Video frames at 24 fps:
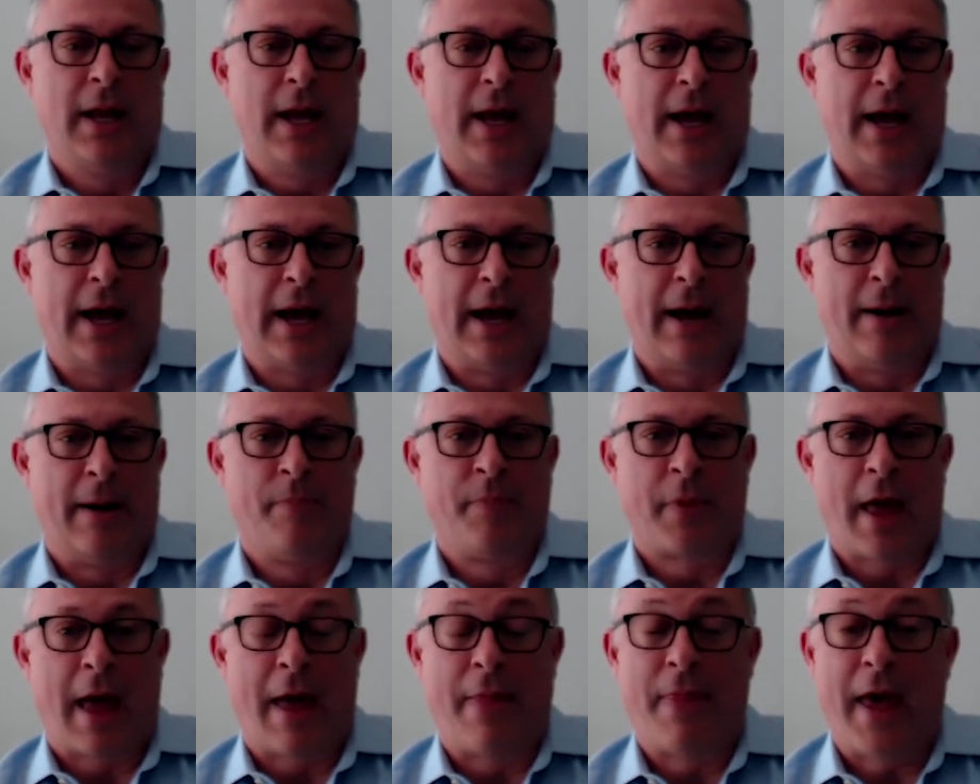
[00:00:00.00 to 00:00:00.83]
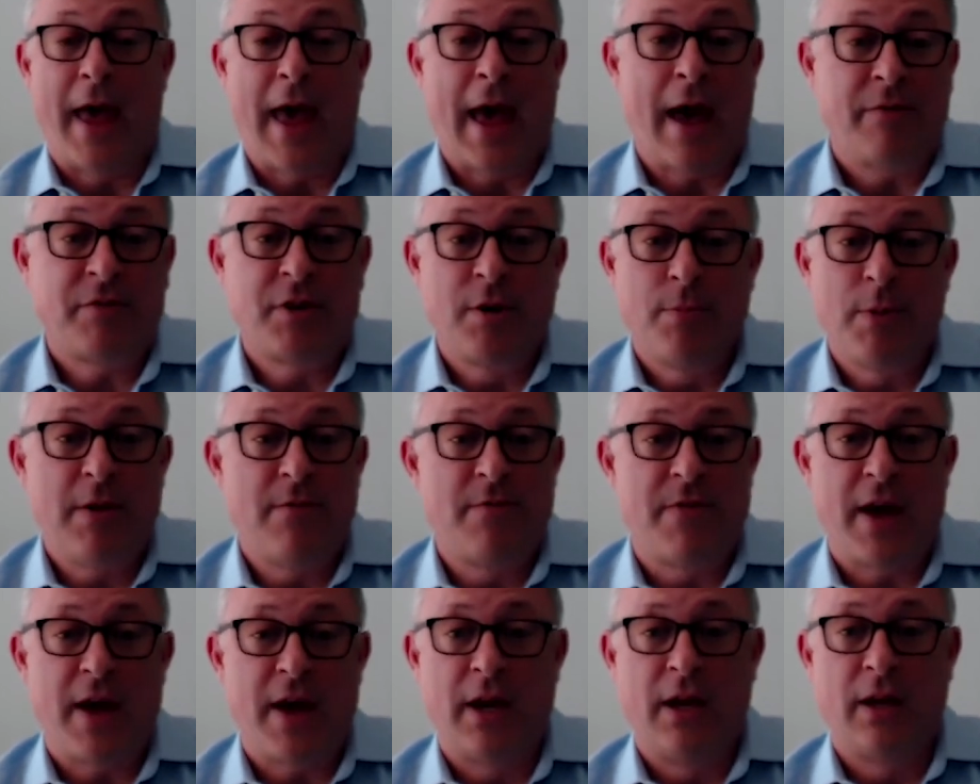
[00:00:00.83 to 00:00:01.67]
Um, and they have to be
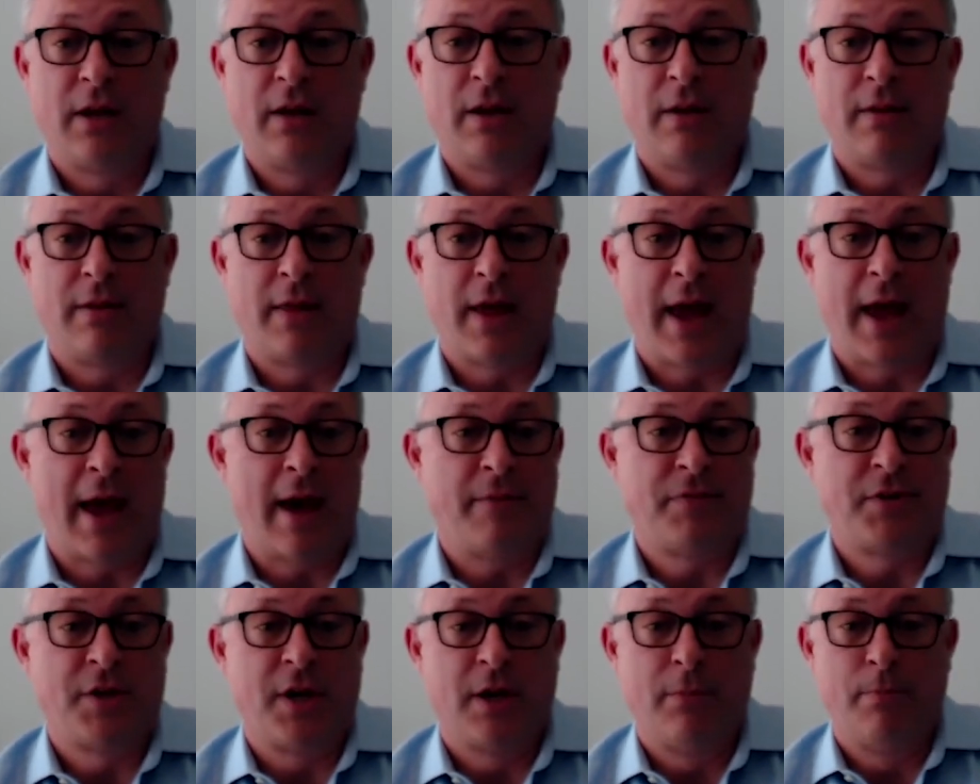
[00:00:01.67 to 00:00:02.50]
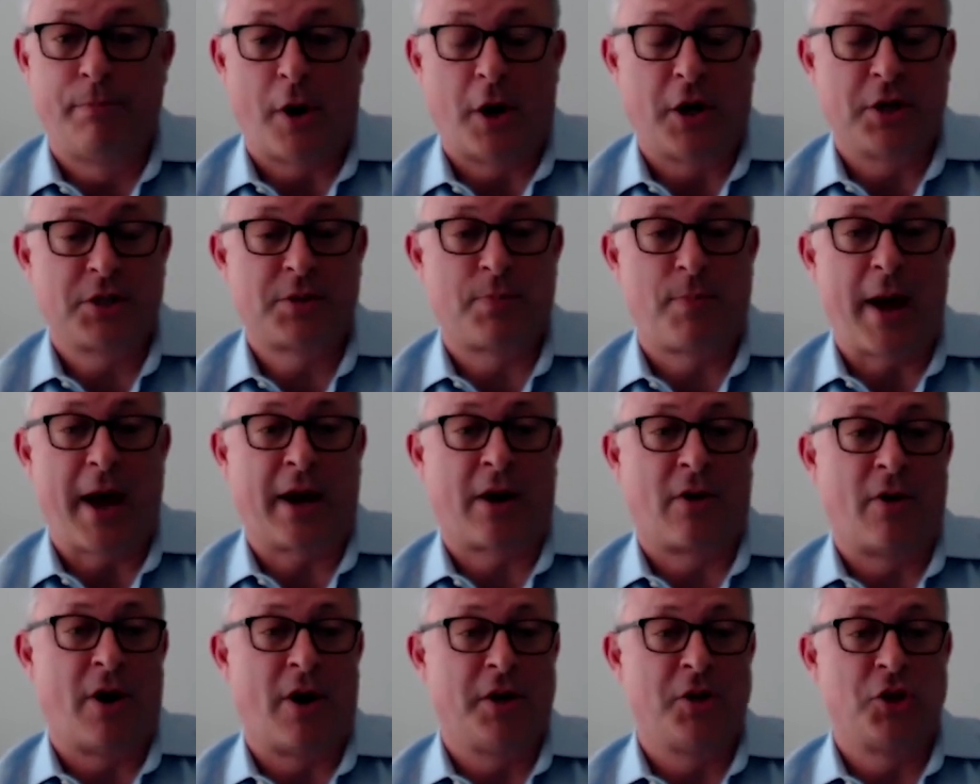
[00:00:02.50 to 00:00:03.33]
vetted. They have to pass
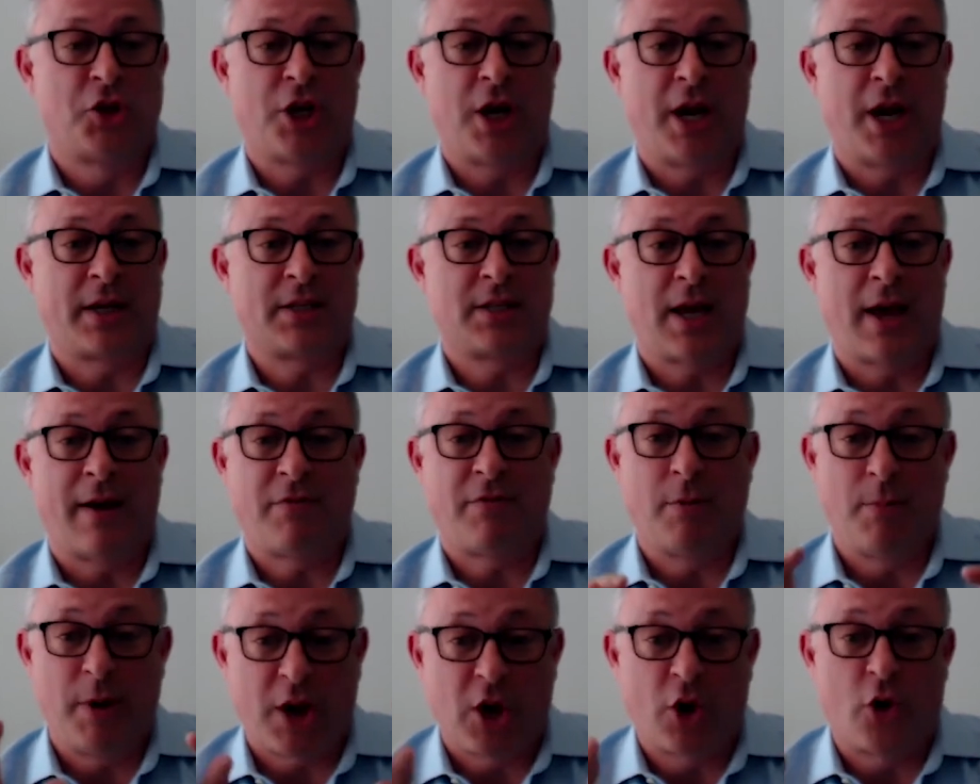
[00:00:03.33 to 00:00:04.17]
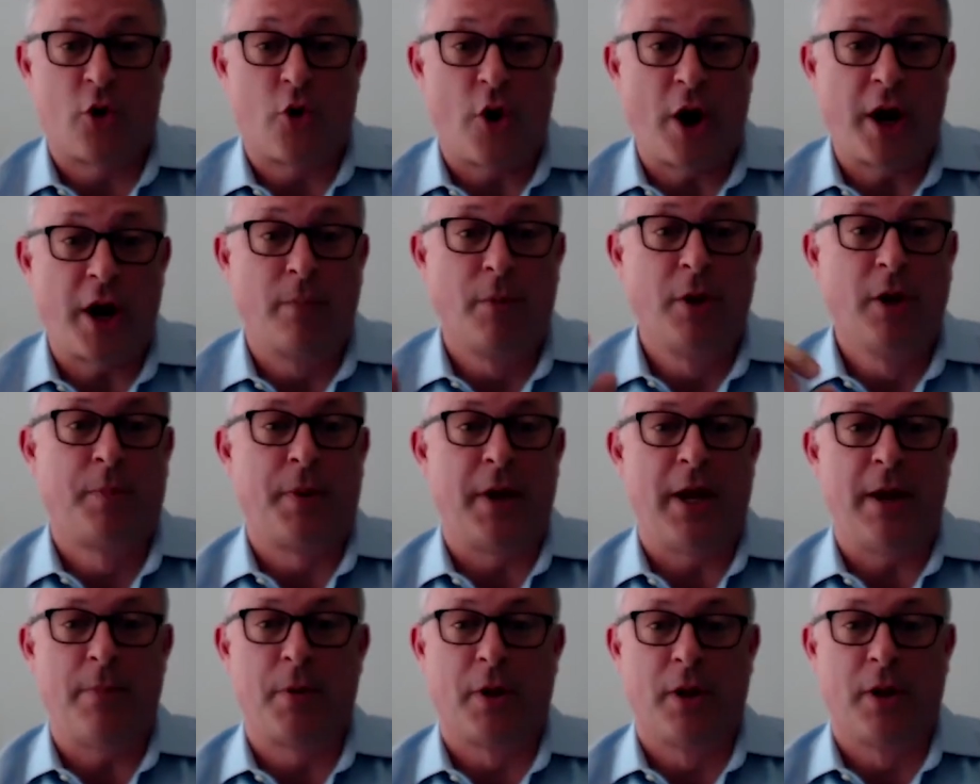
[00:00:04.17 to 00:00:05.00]
background checks. They have to be credible
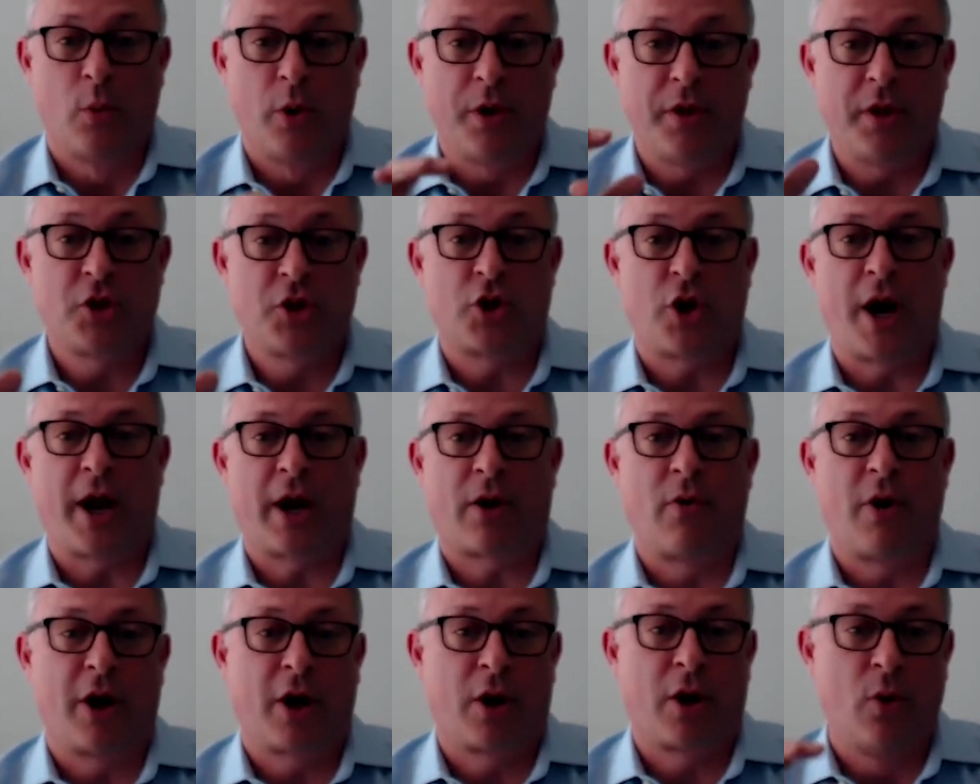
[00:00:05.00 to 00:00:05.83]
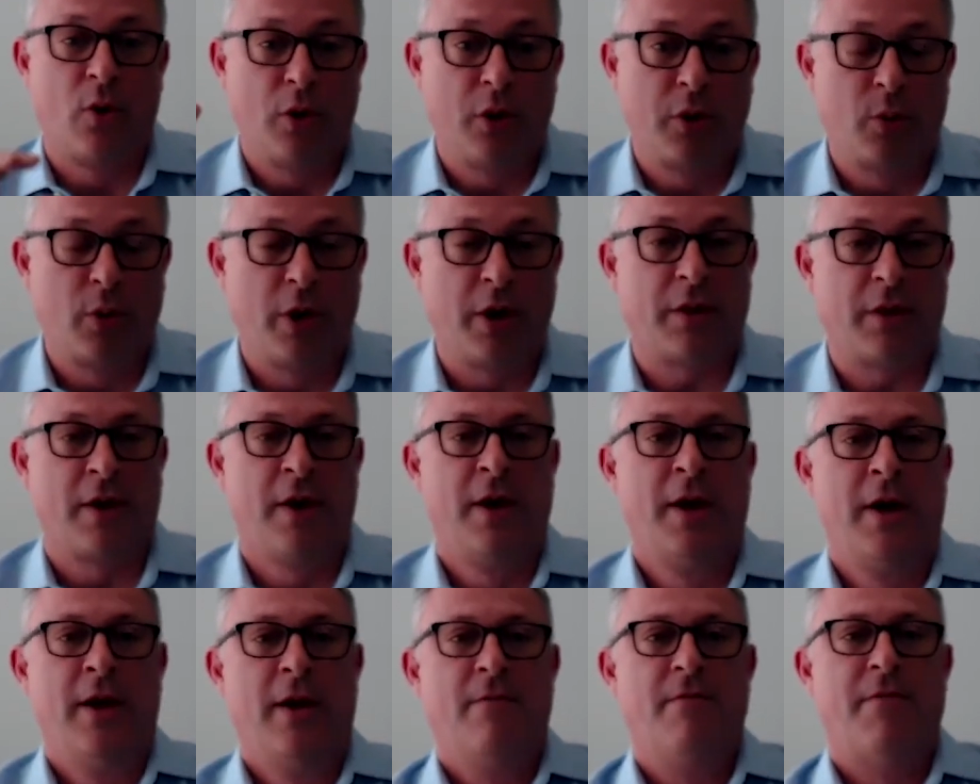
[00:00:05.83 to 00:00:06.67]
people with a track record, with
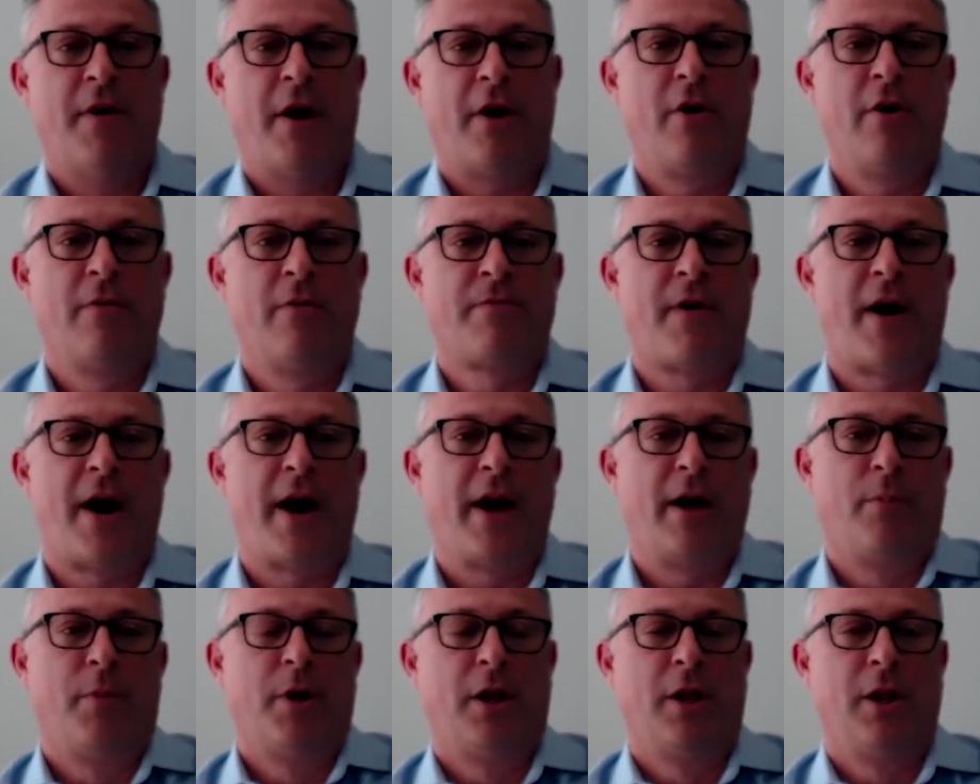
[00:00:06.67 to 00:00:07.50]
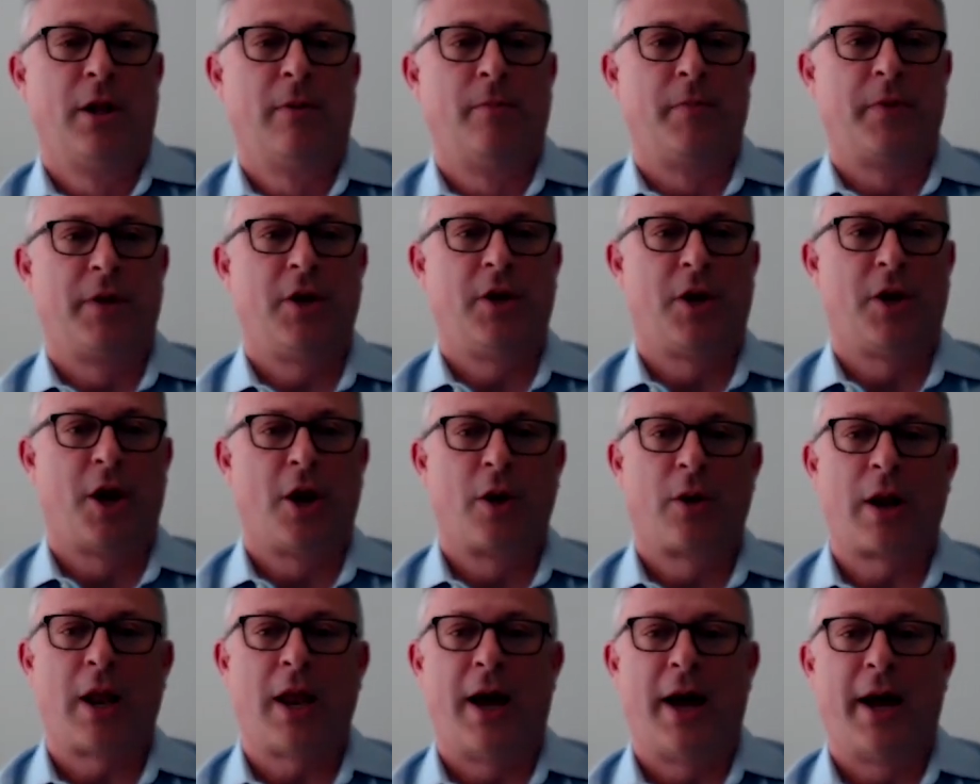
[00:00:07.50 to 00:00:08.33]
verifiable, you know,
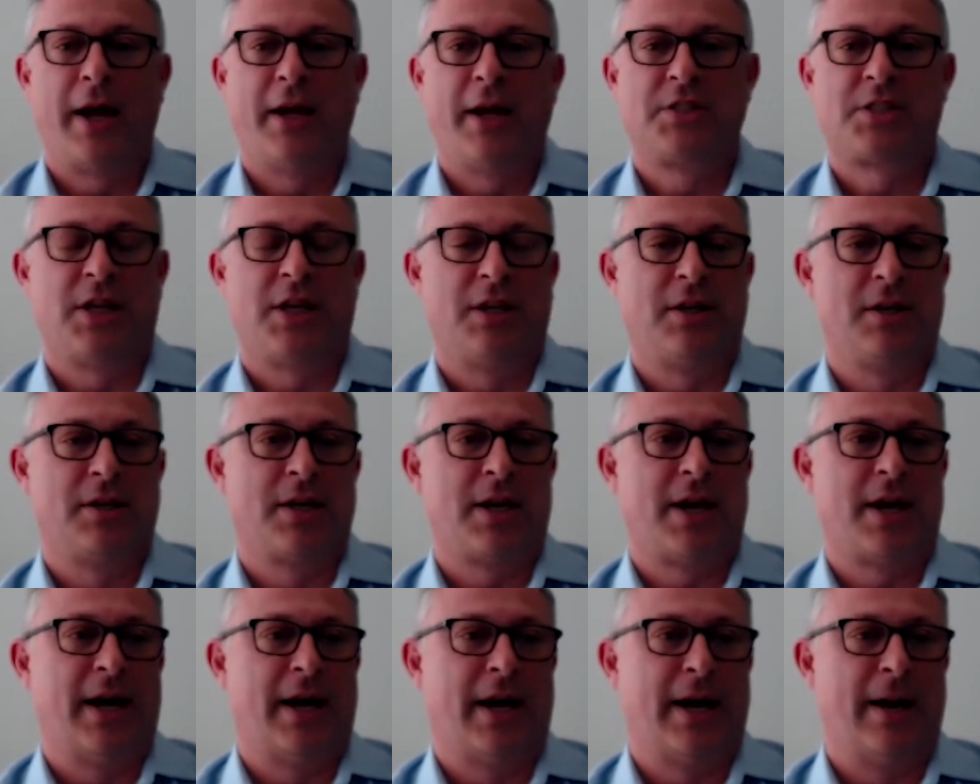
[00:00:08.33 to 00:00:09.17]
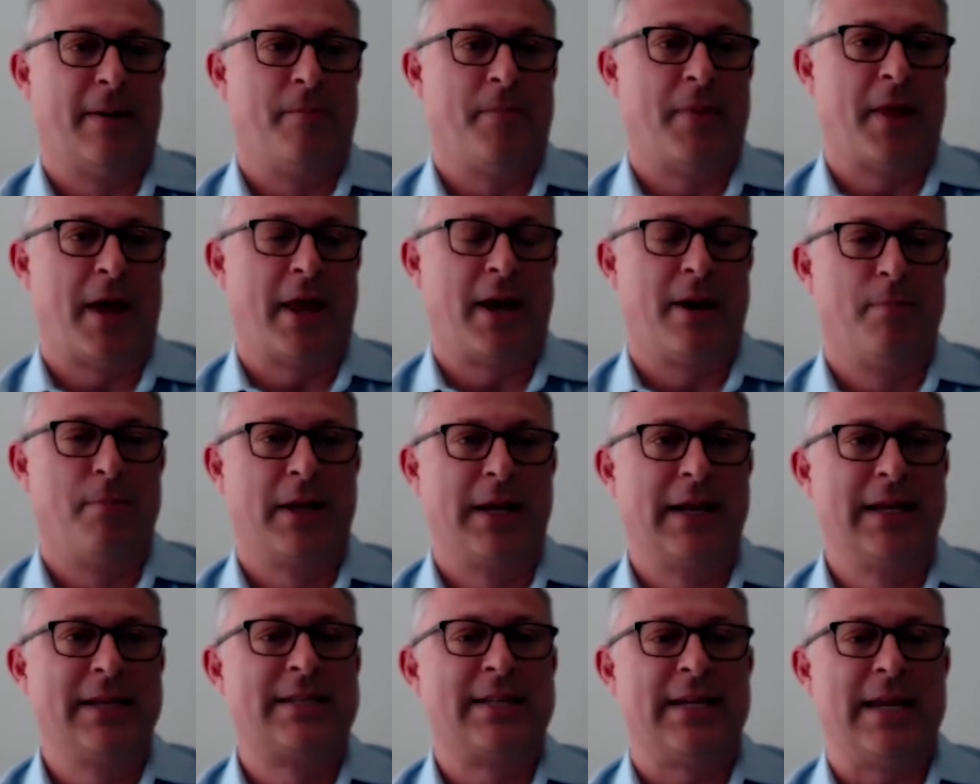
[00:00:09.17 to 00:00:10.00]
clients and um, and
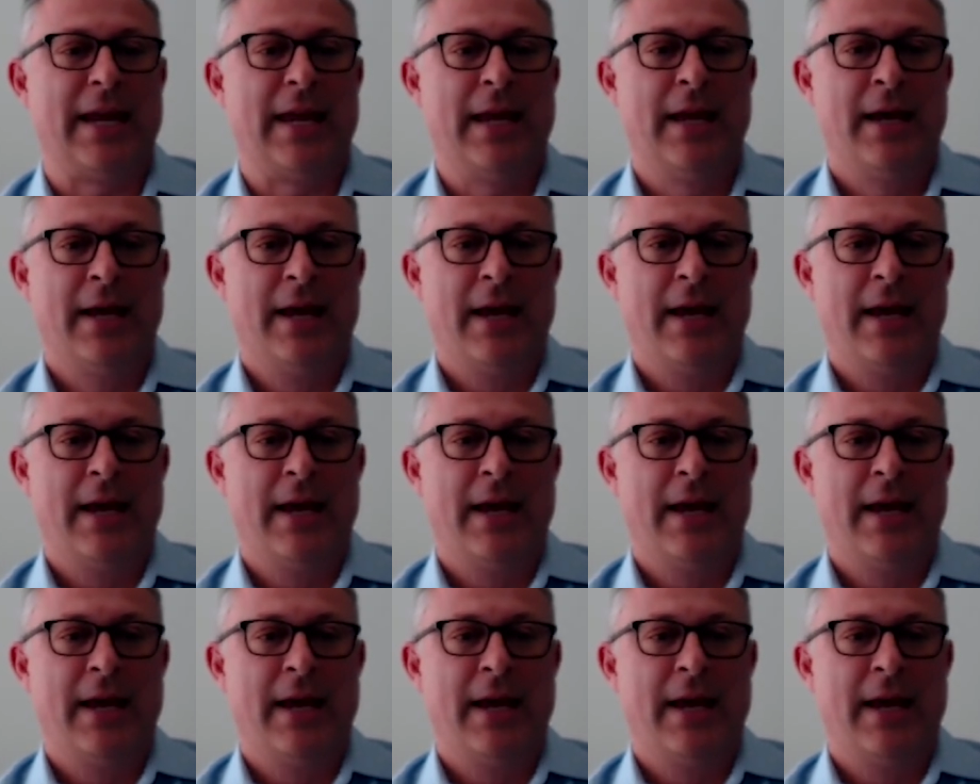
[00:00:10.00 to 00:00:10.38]
ability